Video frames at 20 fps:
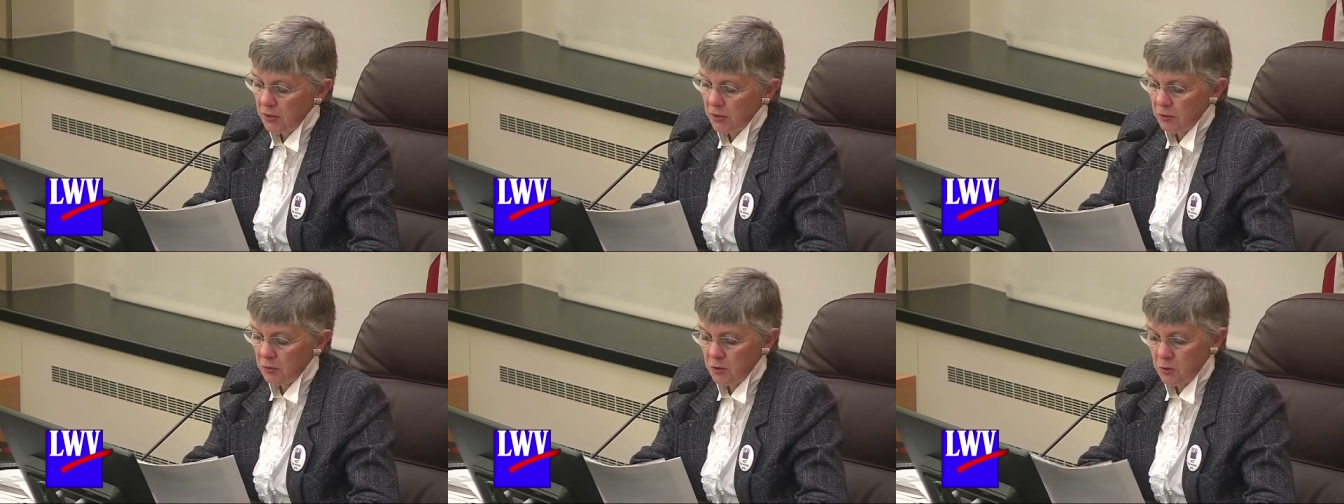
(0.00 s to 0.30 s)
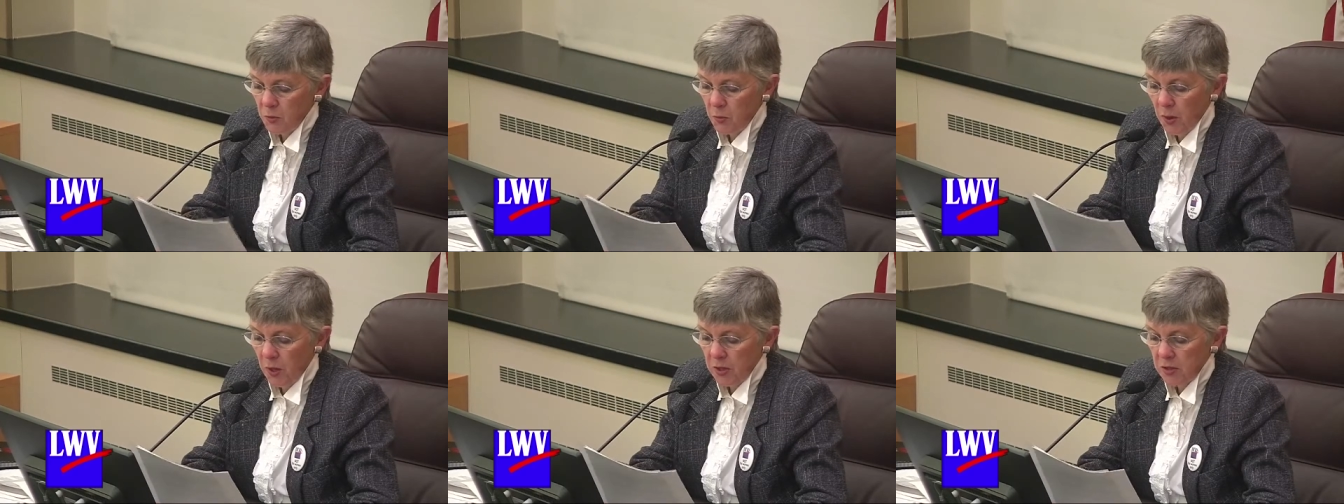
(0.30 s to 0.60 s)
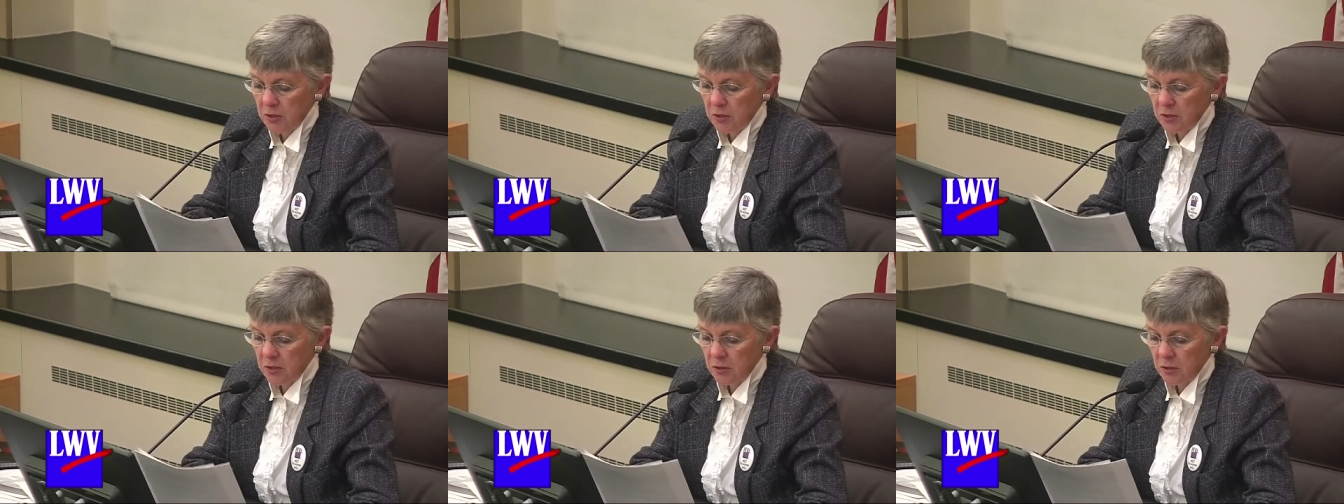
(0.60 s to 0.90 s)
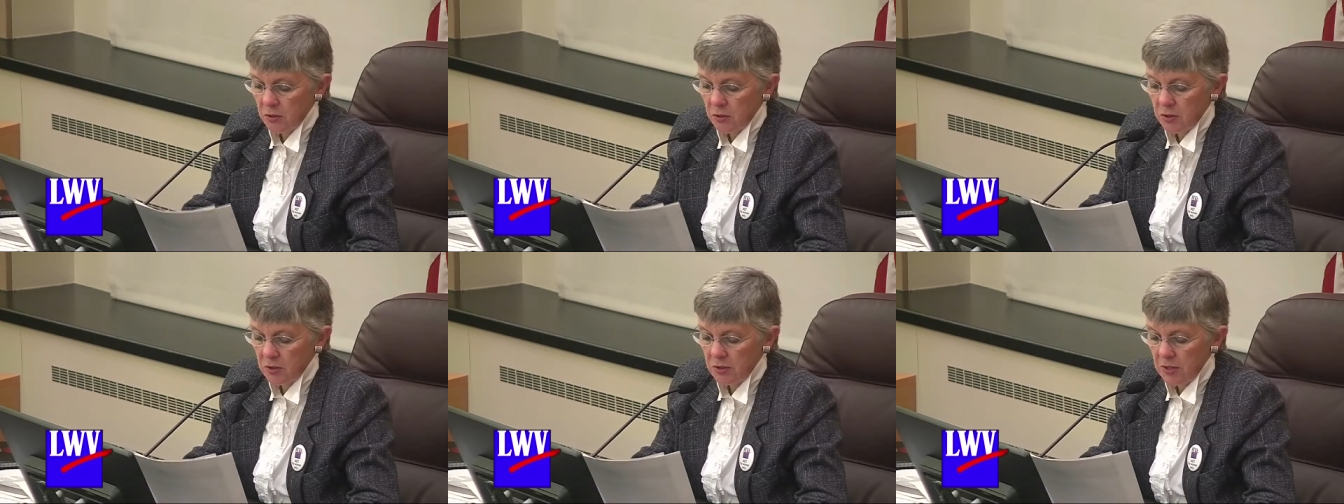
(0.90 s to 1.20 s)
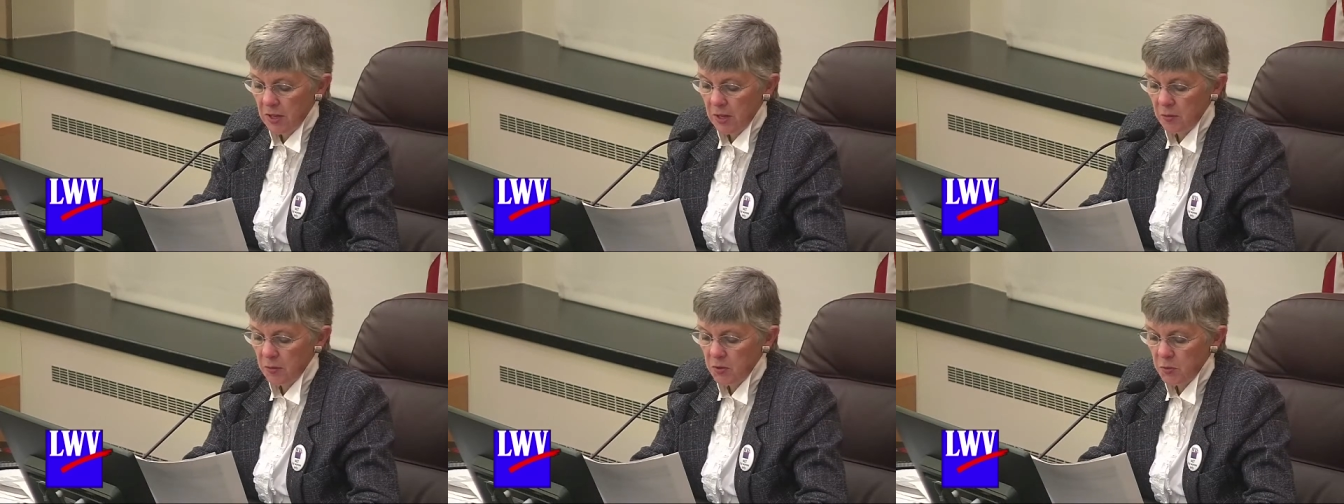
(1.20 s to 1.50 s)
the respondents so the
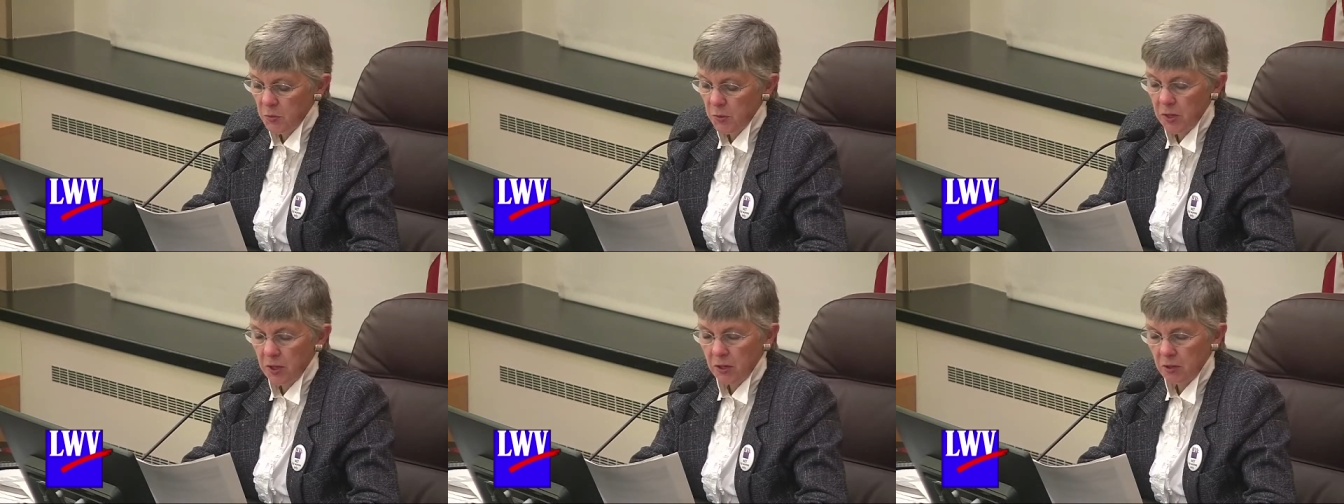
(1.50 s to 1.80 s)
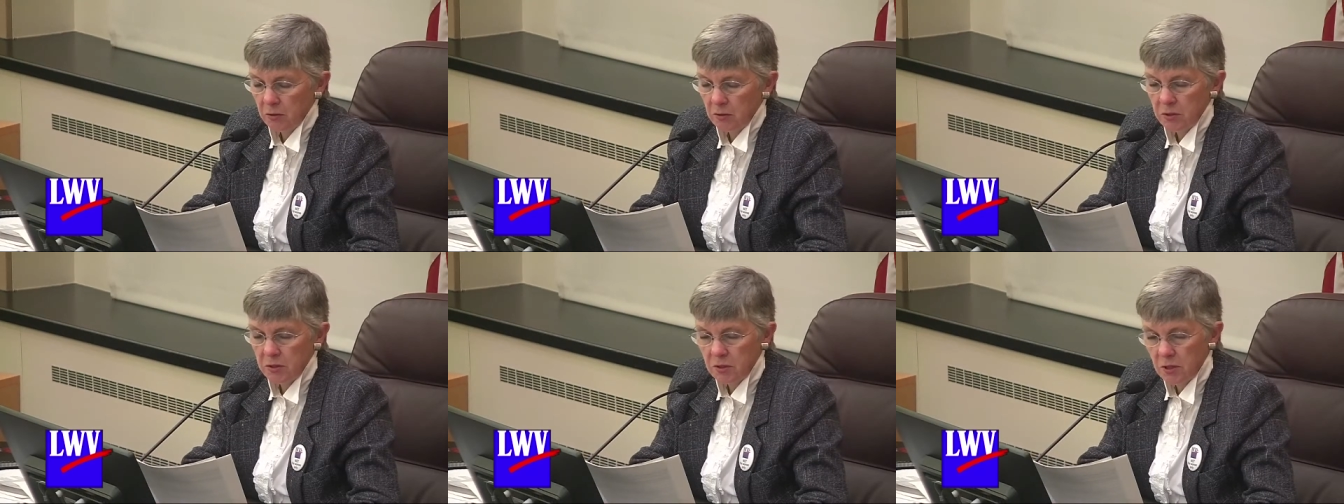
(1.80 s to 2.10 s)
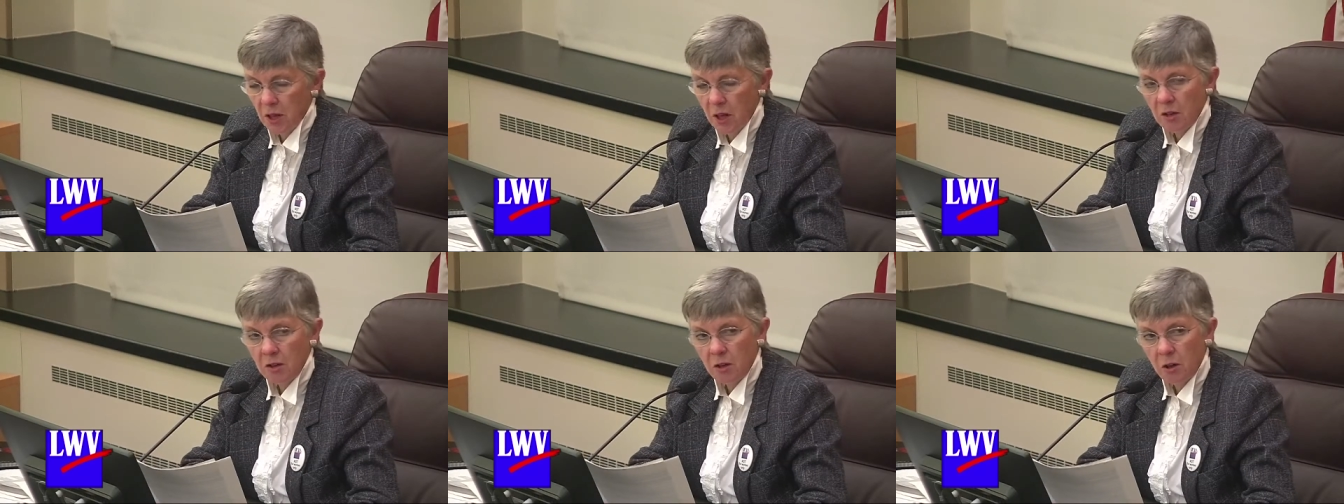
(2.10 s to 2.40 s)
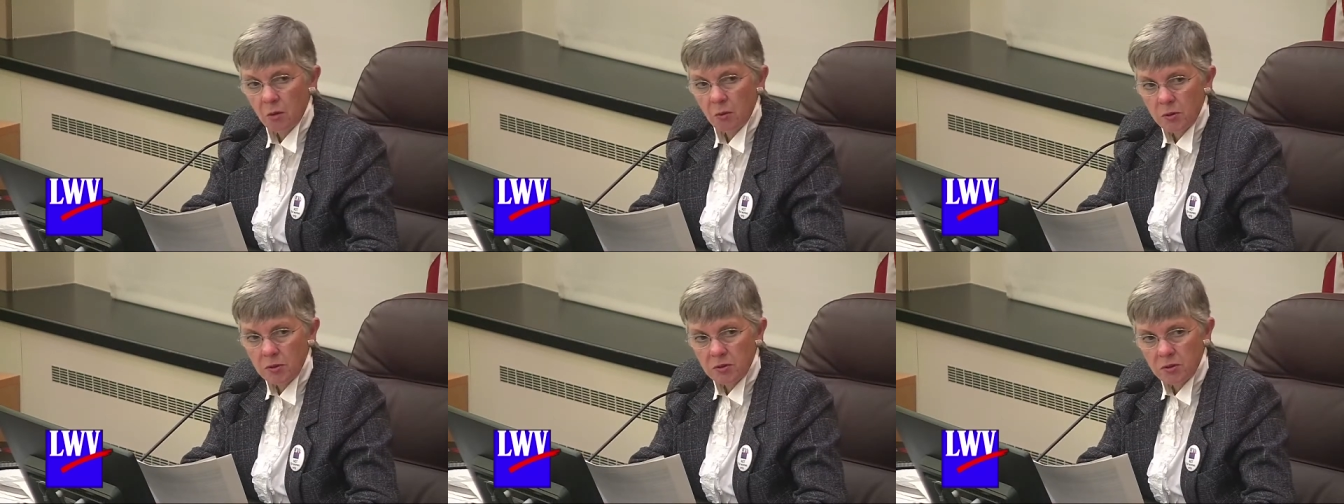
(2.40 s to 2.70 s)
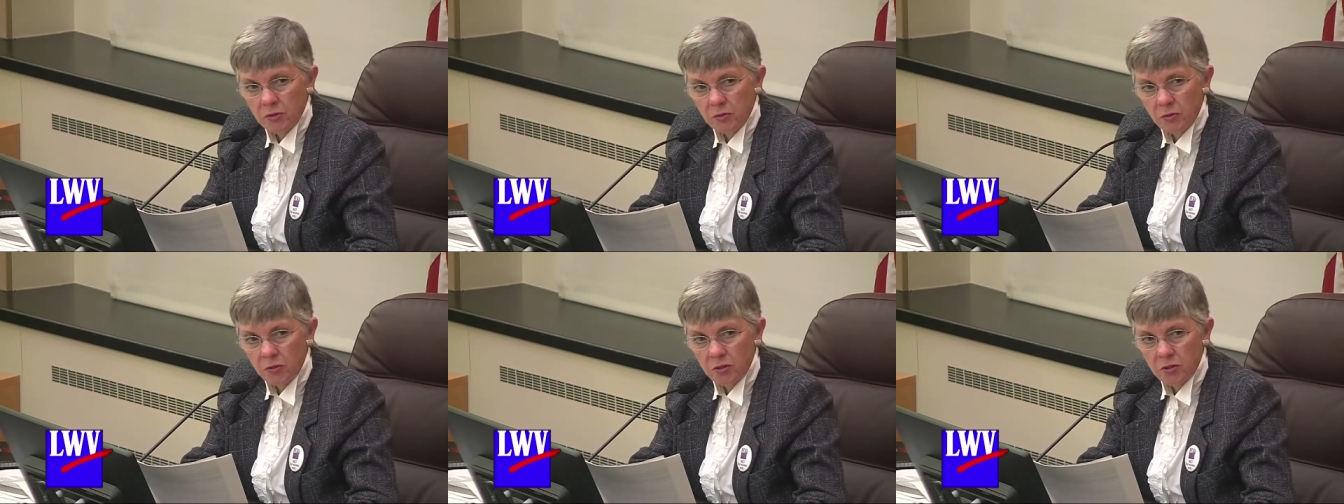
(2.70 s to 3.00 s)
same speaker is not always
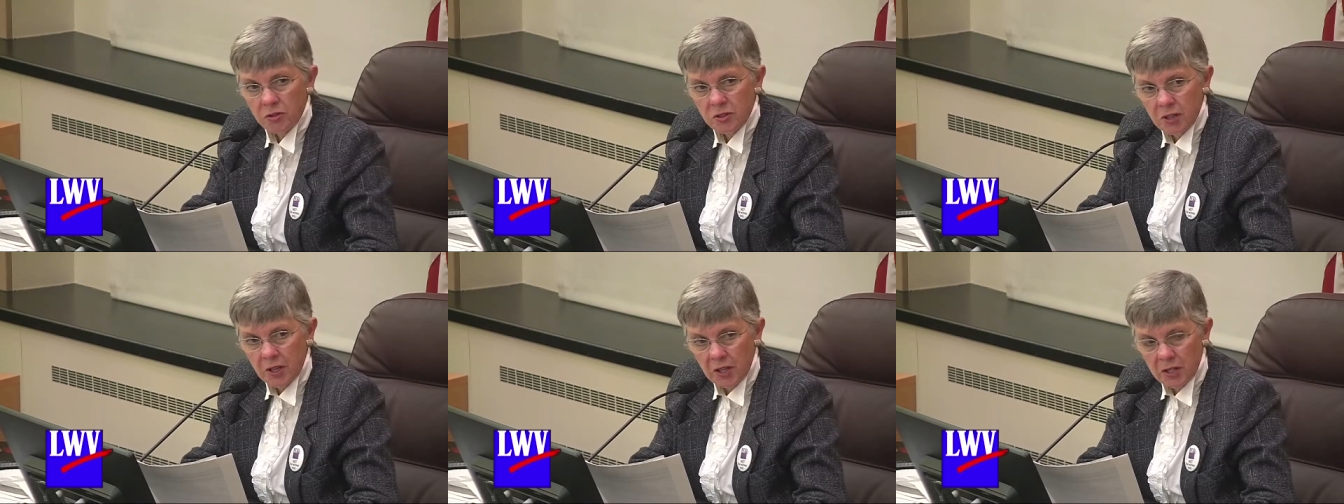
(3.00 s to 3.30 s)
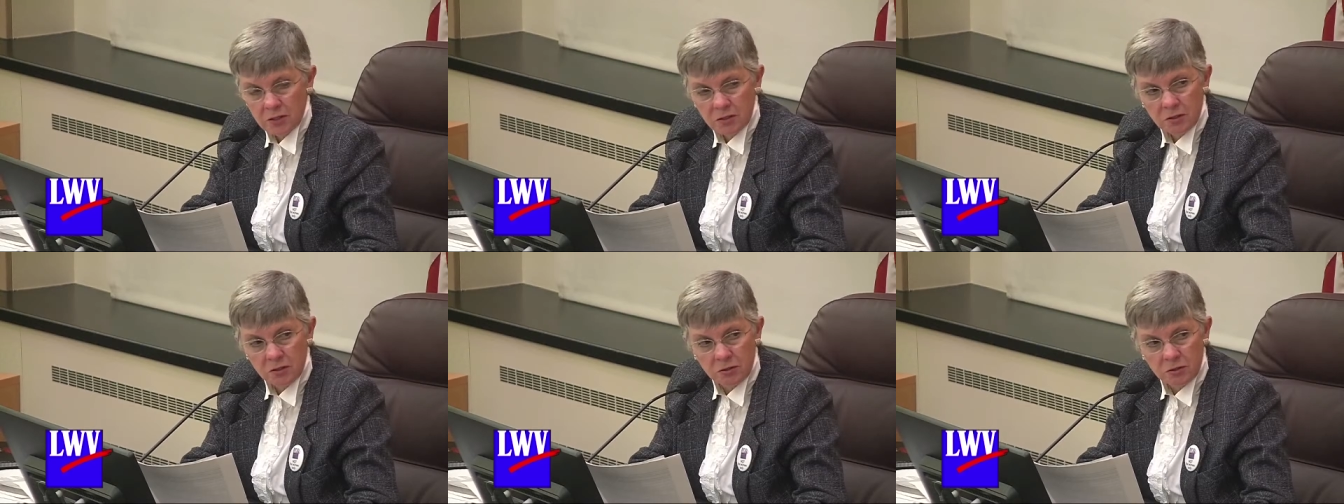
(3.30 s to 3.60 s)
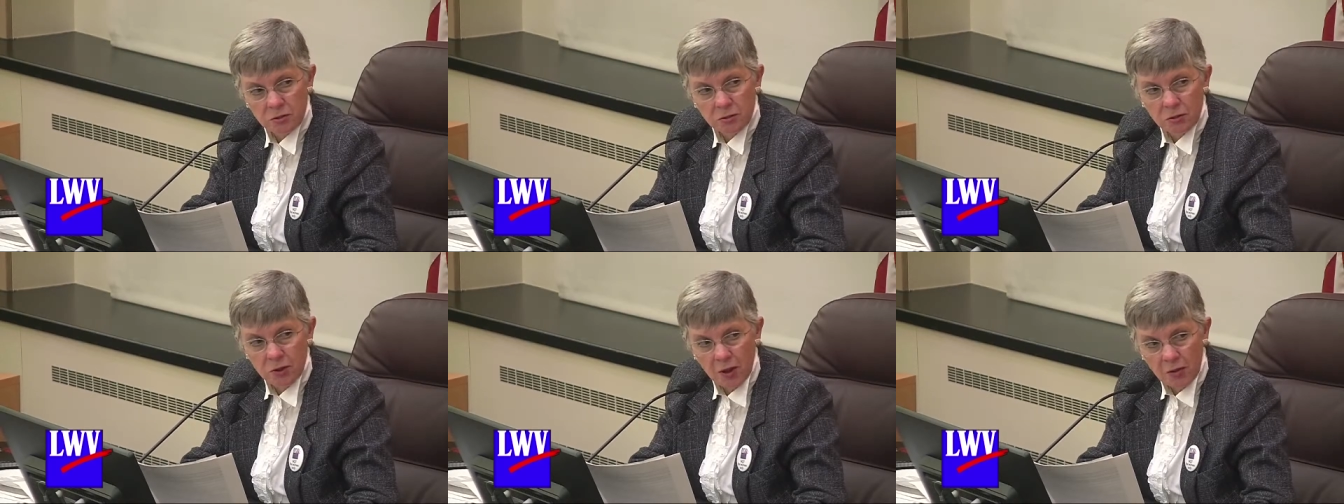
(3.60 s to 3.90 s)
the first to answer, so you